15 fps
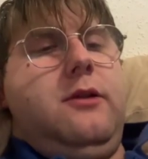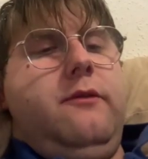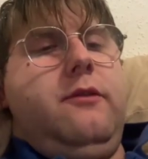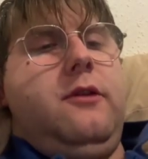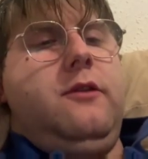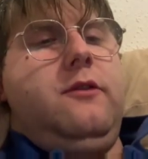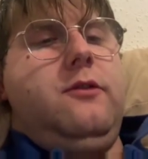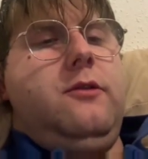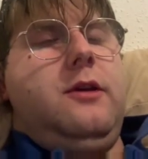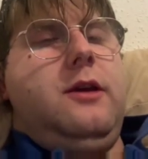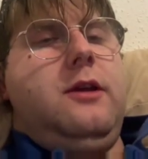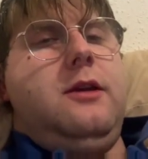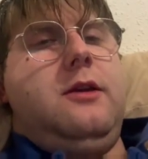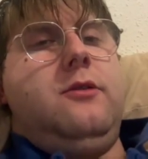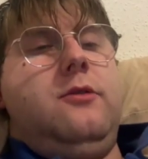everything's okay
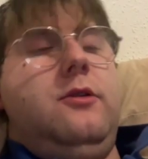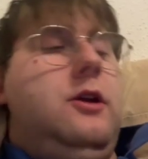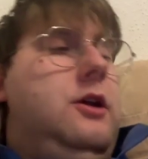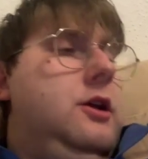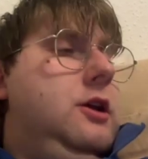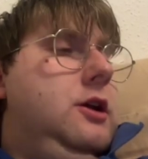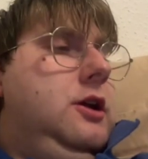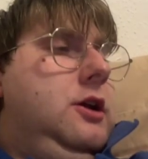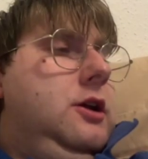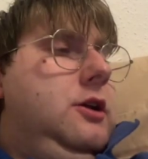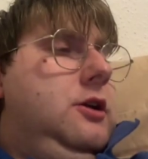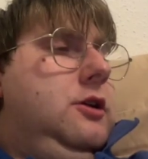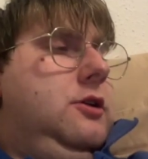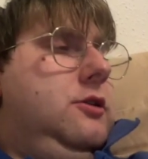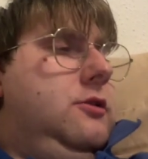now.
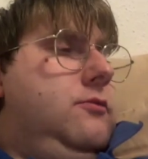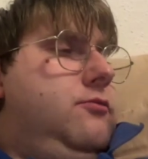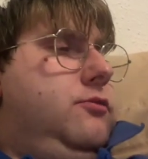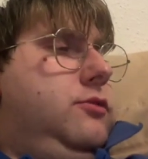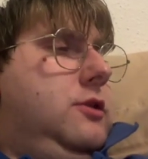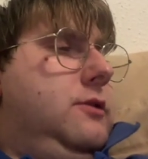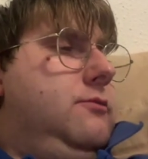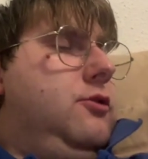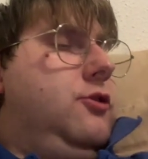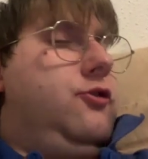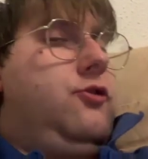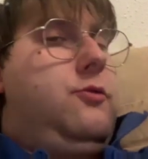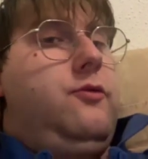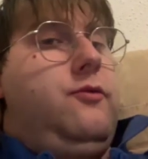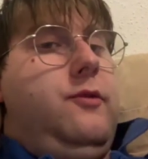Her blood
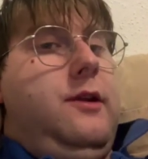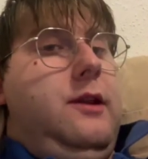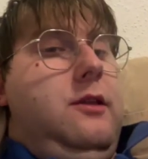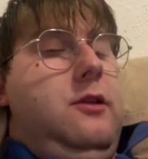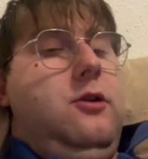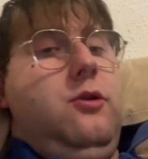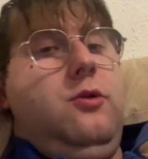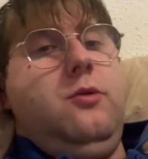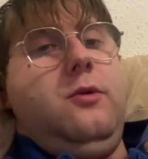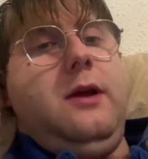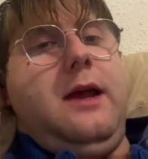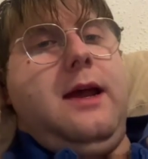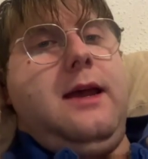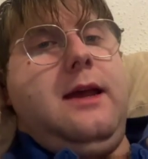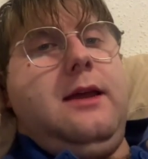pressure was really low
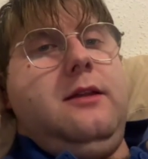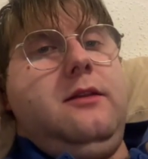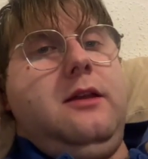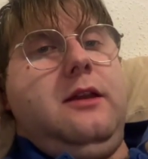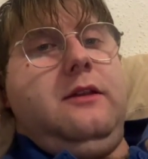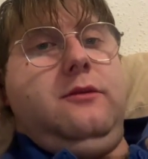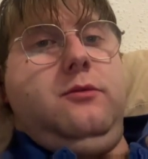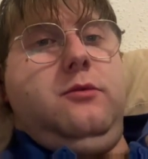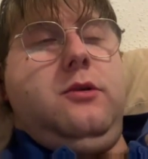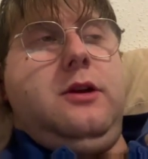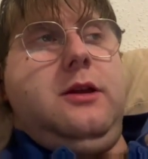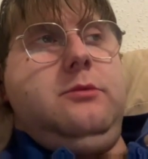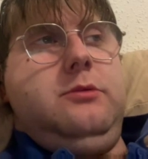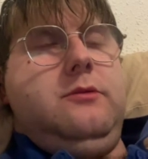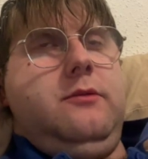and that's what
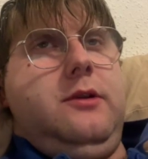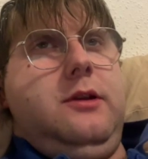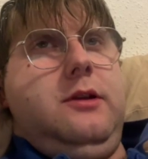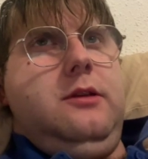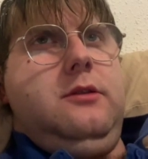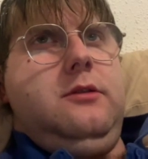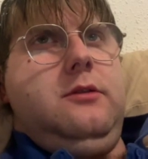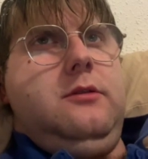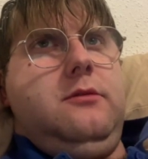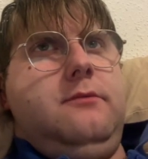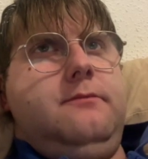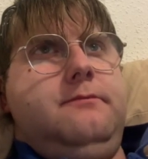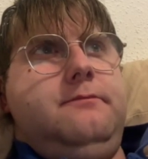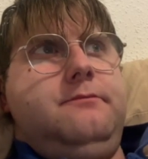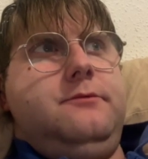happened really.
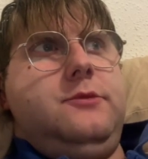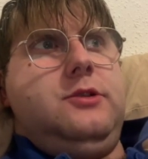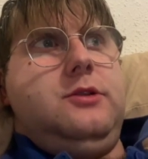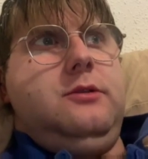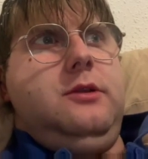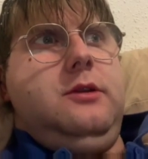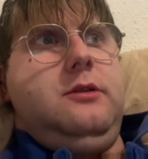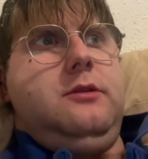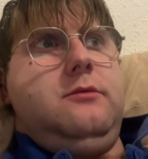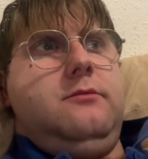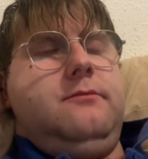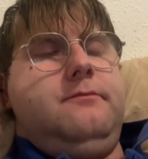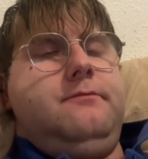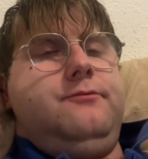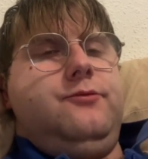So yeah,
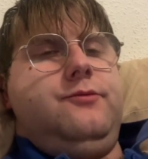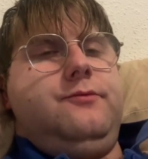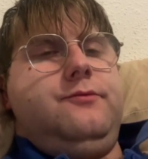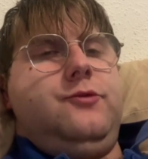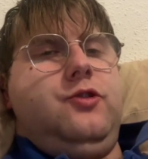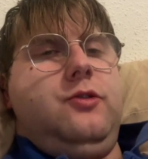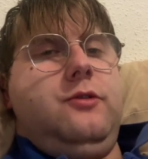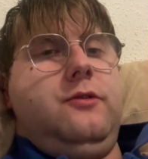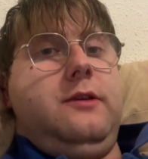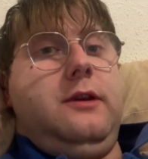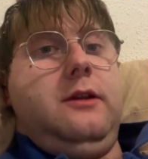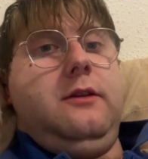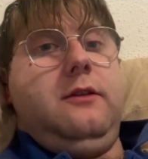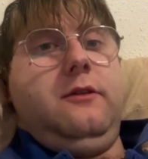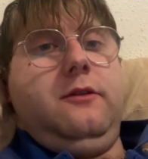she got
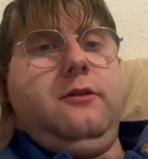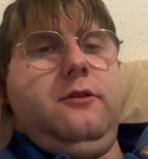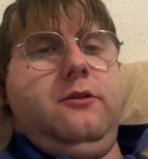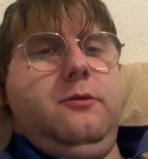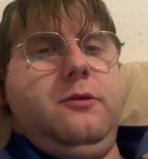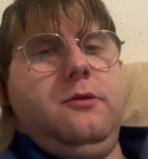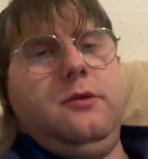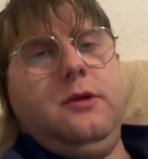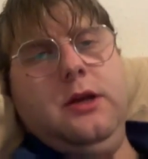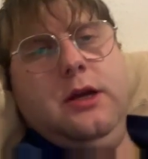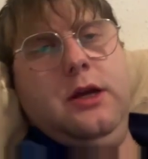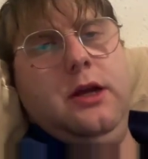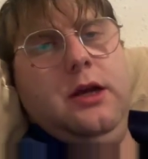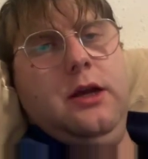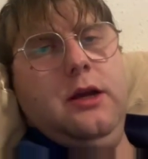taken into this hospital
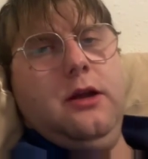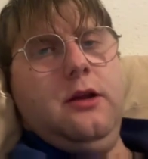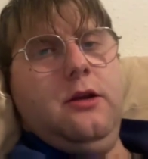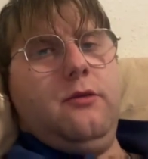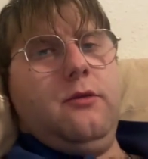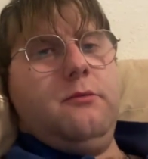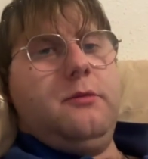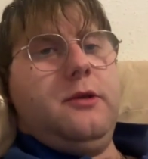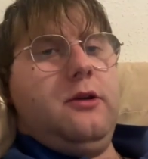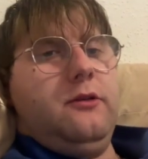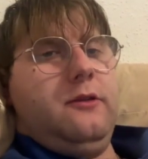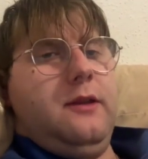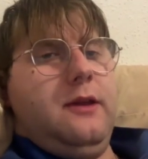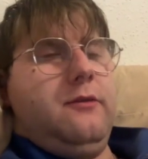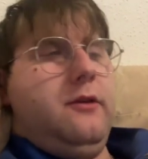earlier on because
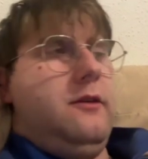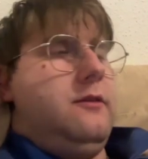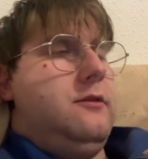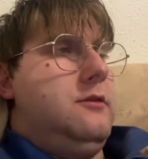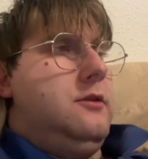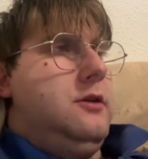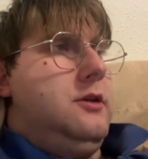of that reason.